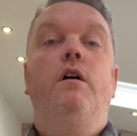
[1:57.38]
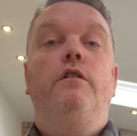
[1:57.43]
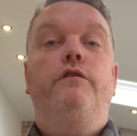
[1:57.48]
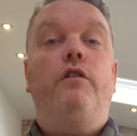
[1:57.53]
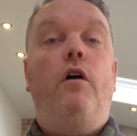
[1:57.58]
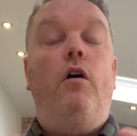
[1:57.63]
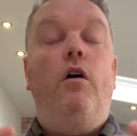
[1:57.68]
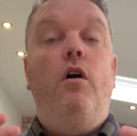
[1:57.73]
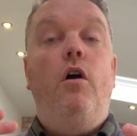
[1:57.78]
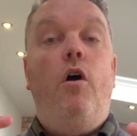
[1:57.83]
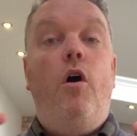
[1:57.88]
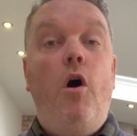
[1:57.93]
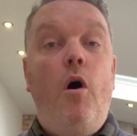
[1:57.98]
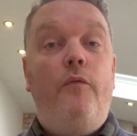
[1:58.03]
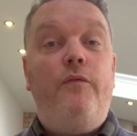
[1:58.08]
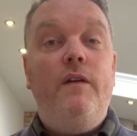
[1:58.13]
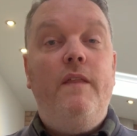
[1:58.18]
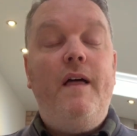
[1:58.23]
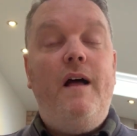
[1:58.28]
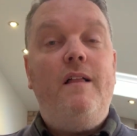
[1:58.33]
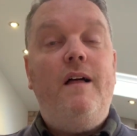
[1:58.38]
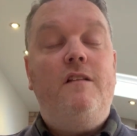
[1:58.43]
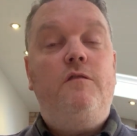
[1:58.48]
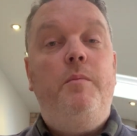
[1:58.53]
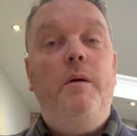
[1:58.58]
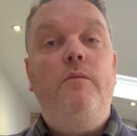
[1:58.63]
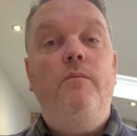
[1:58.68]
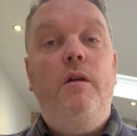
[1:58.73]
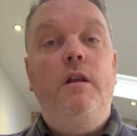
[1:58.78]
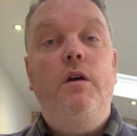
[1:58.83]
So hopefully that's
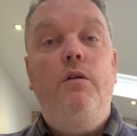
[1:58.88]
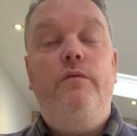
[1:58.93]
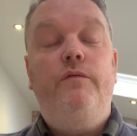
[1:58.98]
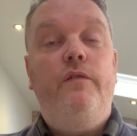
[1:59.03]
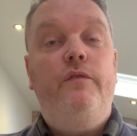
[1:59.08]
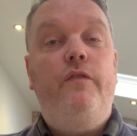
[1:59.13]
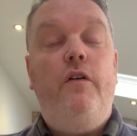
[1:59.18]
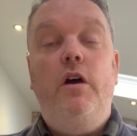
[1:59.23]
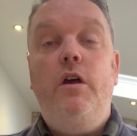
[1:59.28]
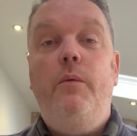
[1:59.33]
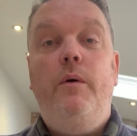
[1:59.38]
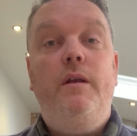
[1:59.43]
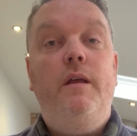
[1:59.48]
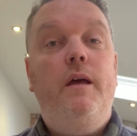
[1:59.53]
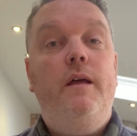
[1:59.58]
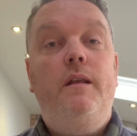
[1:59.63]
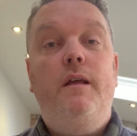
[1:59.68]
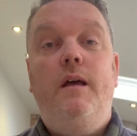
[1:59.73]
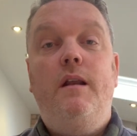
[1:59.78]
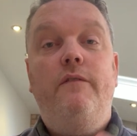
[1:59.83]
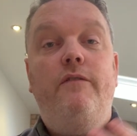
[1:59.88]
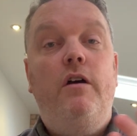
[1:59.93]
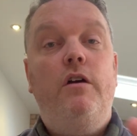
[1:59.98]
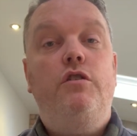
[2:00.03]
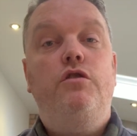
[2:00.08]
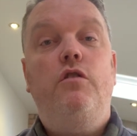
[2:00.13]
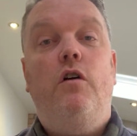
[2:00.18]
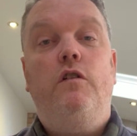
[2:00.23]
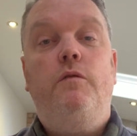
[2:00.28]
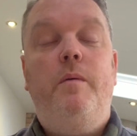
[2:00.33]
been really useful for you in a very
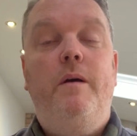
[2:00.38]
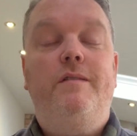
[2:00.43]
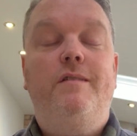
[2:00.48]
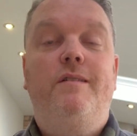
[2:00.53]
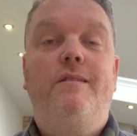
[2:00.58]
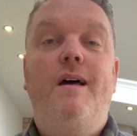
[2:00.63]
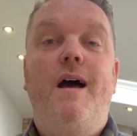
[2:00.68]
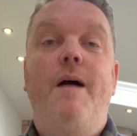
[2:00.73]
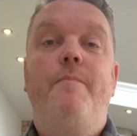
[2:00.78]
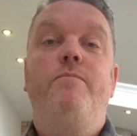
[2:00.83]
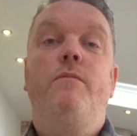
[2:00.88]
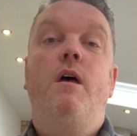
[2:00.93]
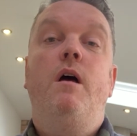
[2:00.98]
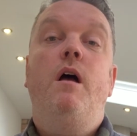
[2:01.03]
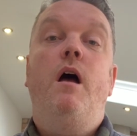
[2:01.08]
short space of time.